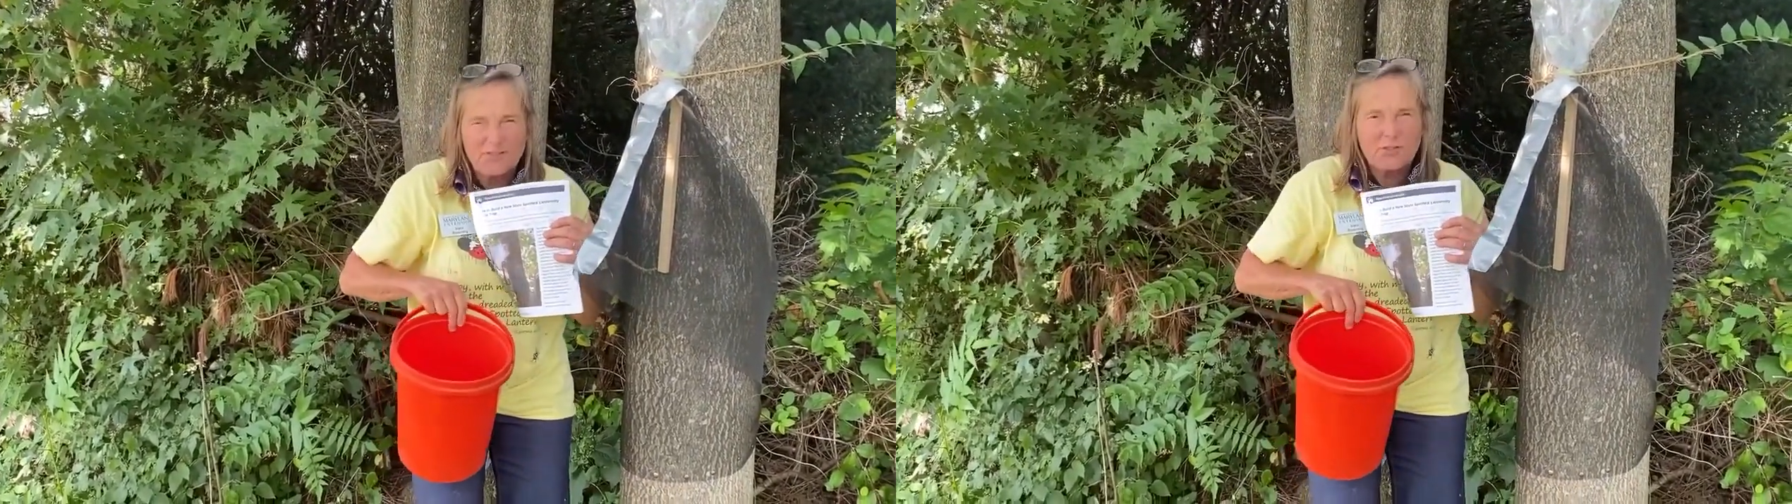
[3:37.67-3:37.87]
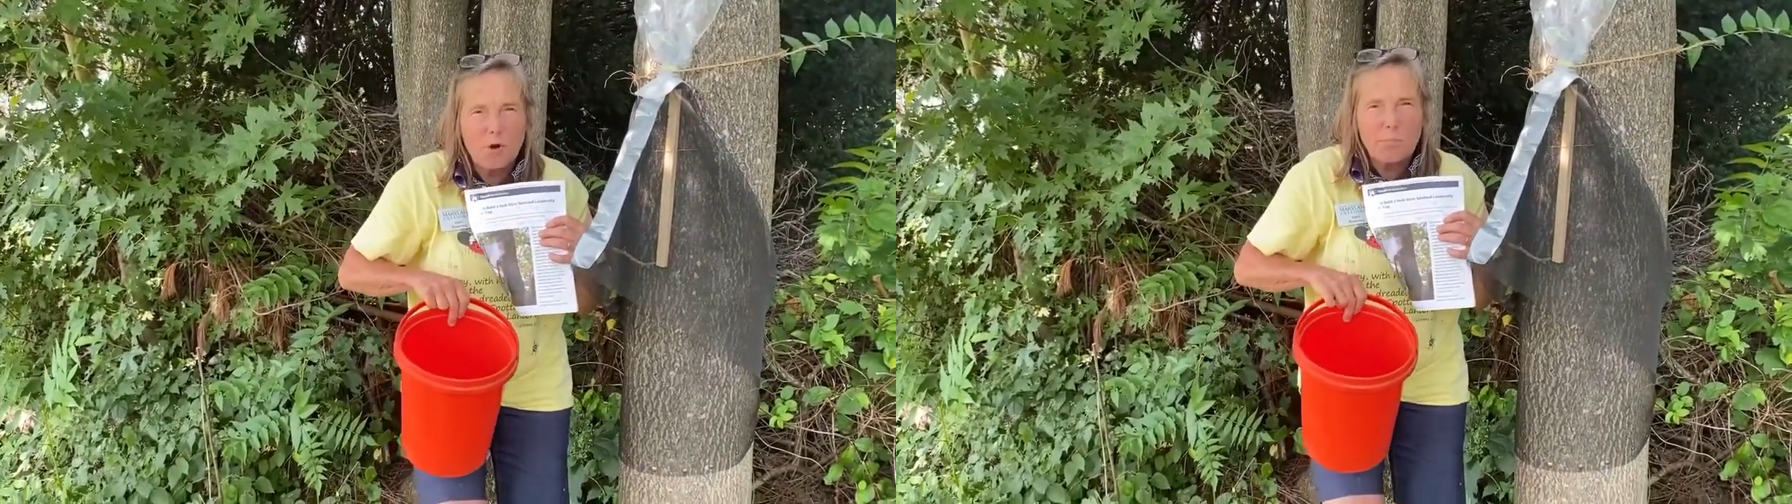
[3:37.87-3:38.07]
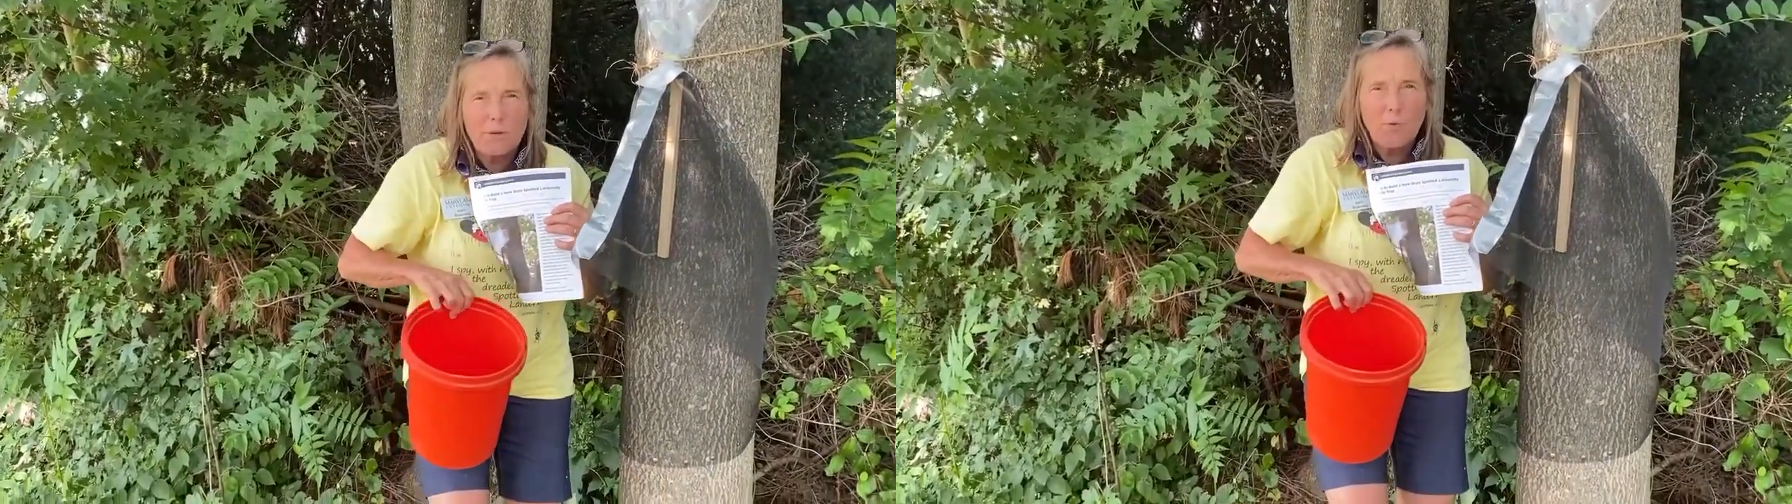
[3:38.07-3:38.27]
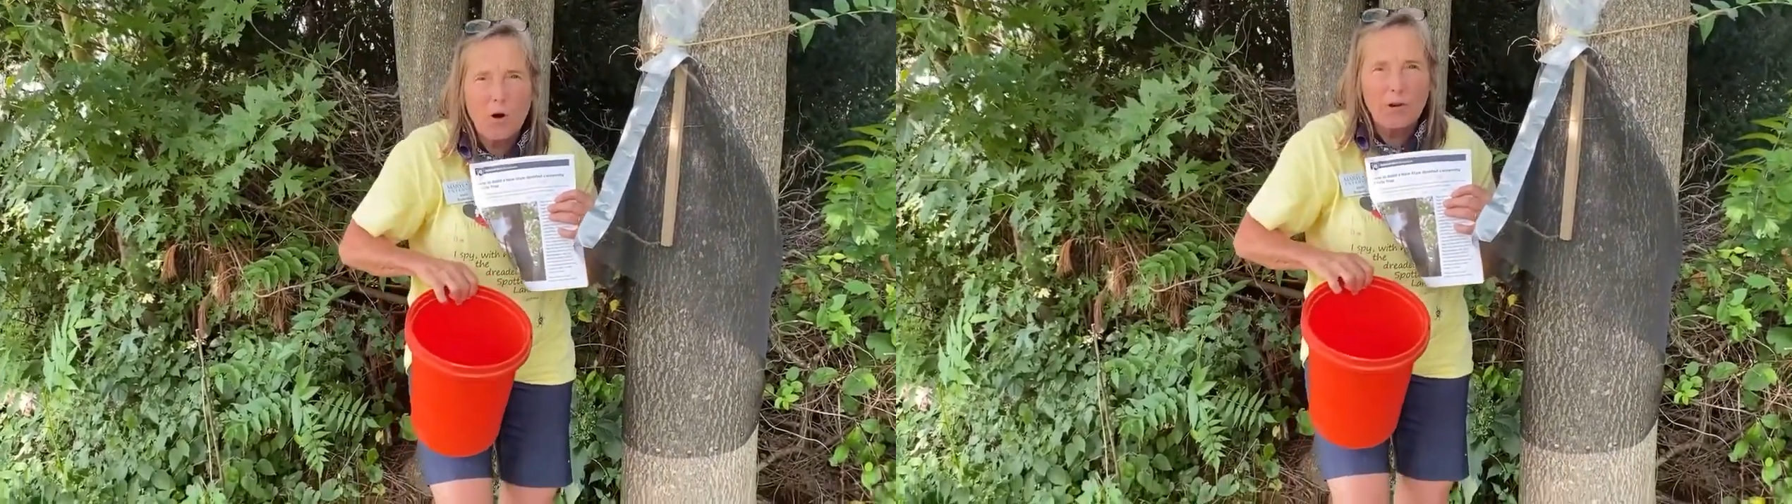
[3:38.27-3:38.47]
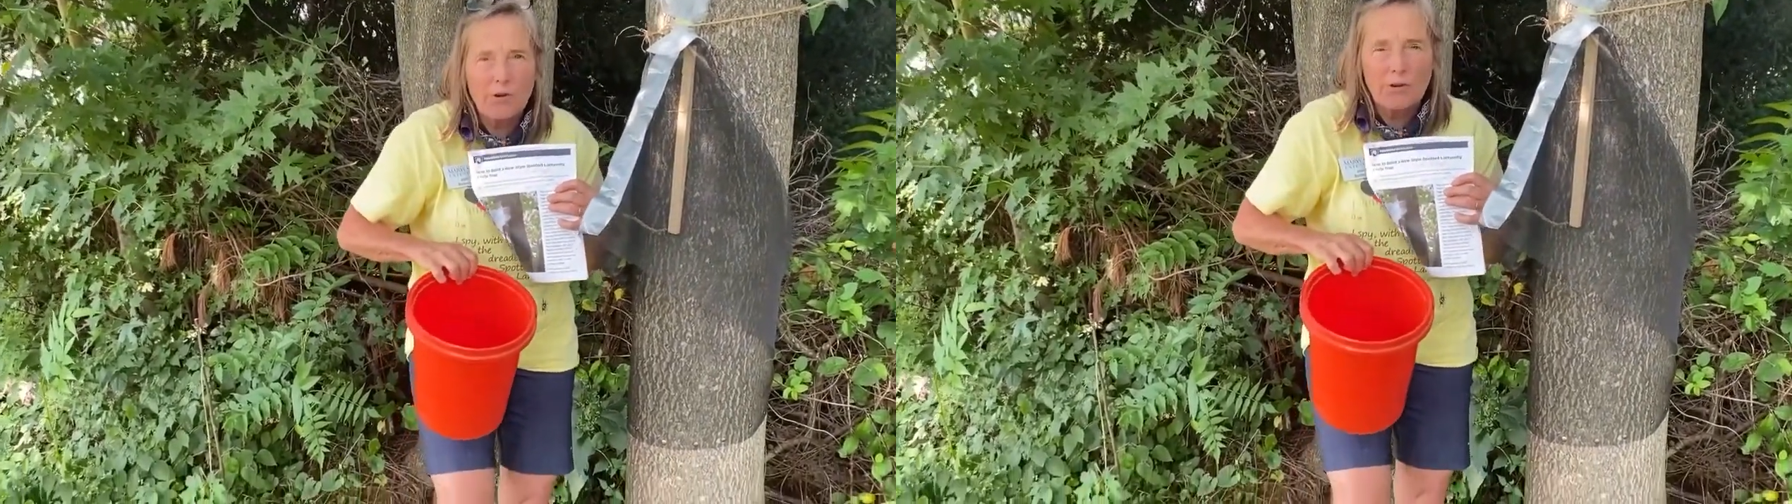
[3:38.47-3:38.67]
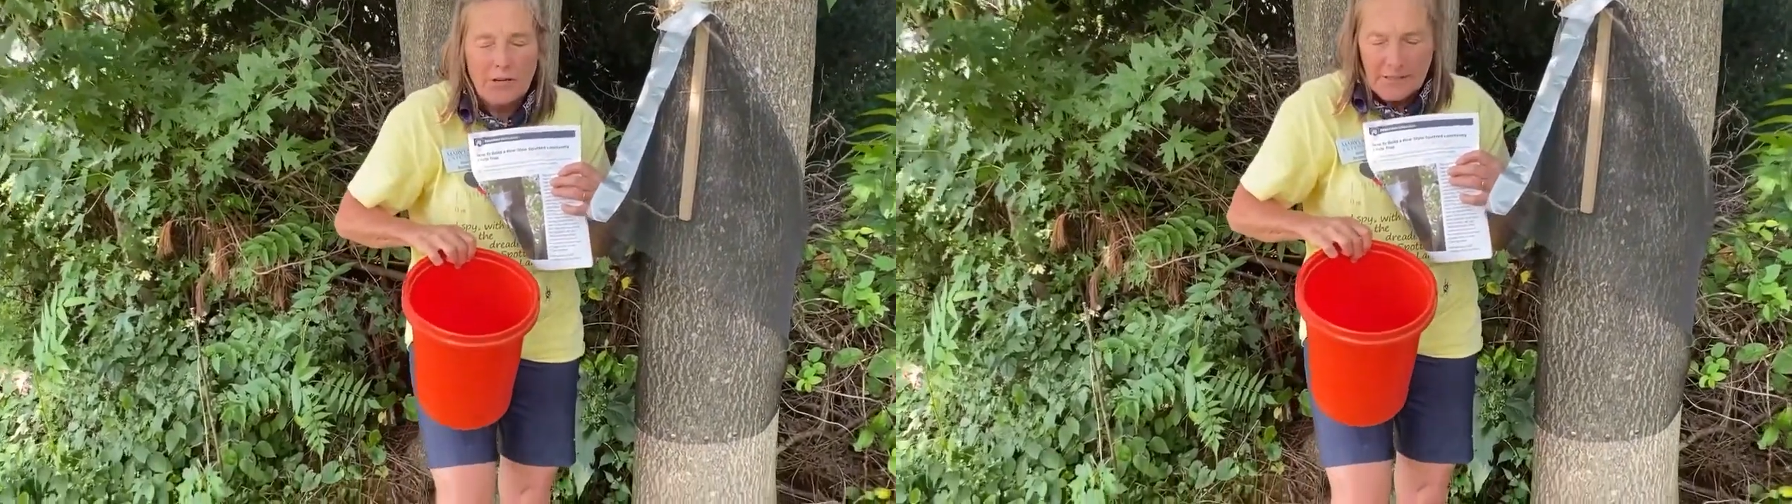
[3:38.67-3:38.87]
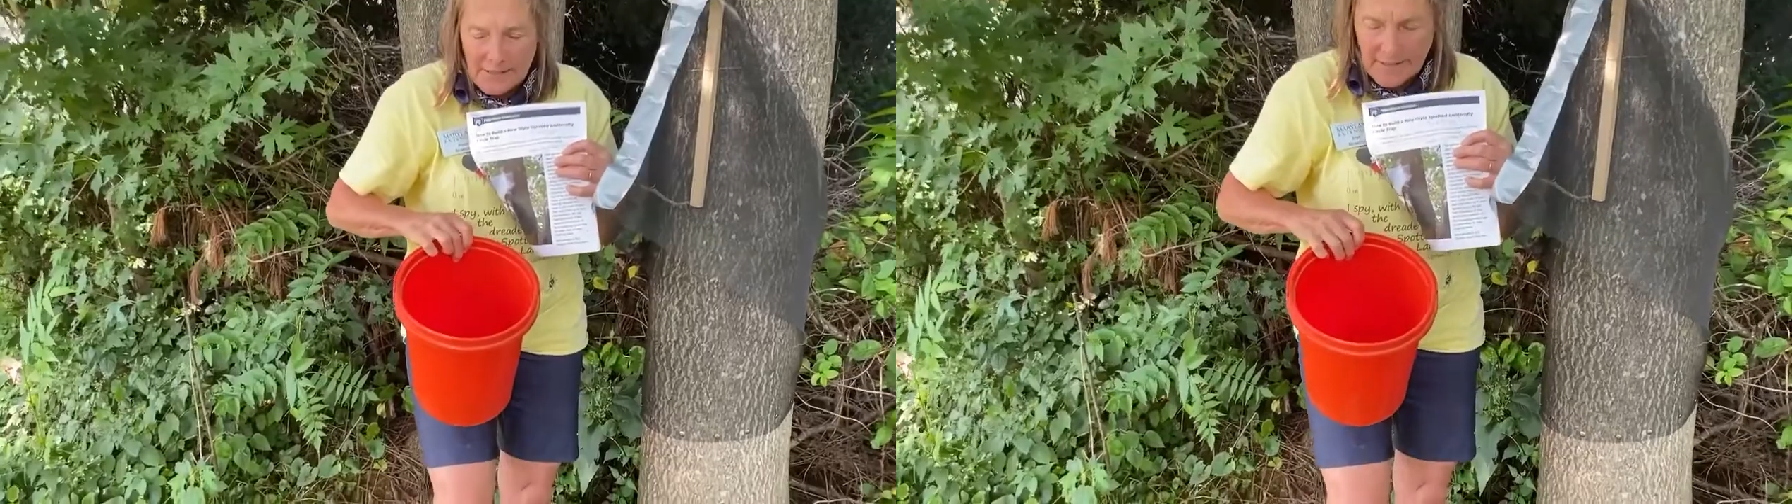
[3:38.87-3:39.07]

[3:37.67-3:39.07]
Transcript: soapy water in